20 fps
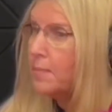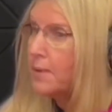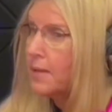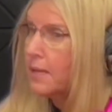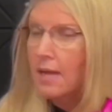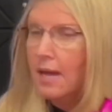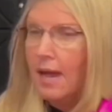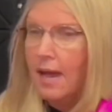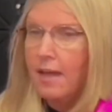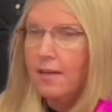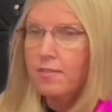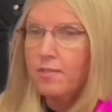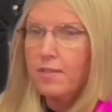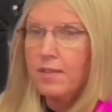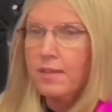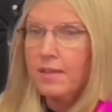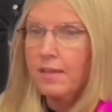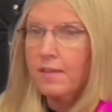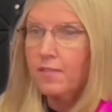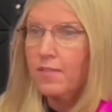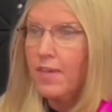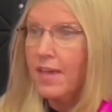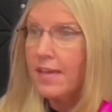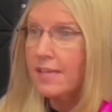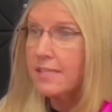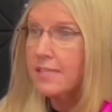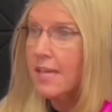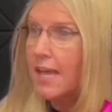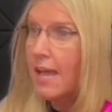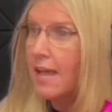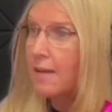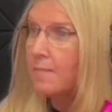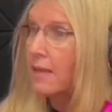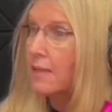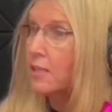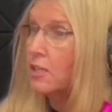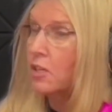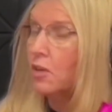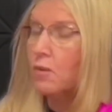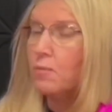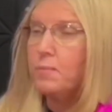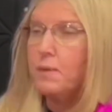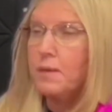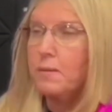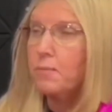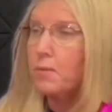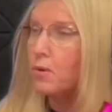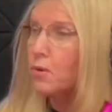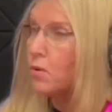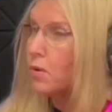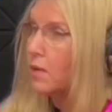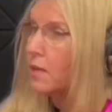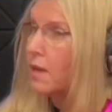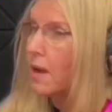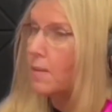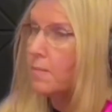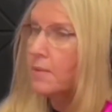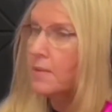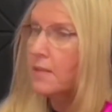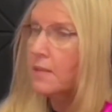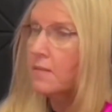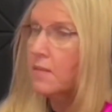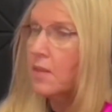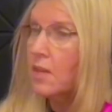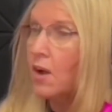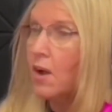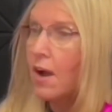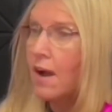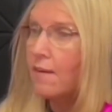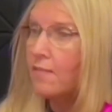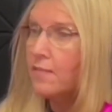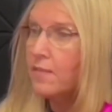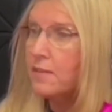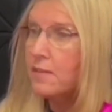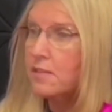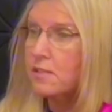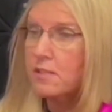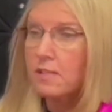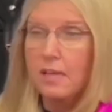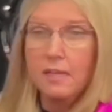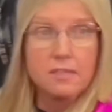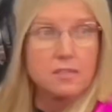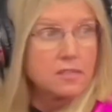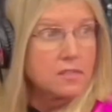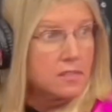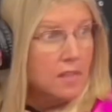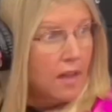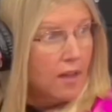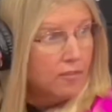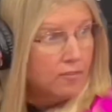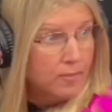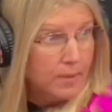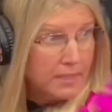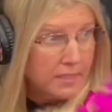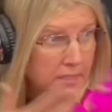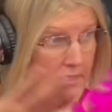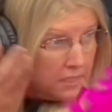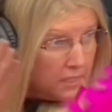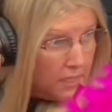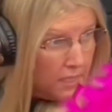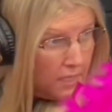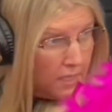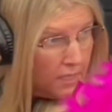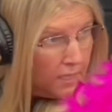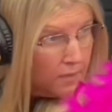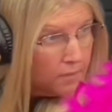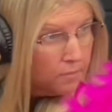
And I think at that time, people quit coming in the office. I dissolved my team.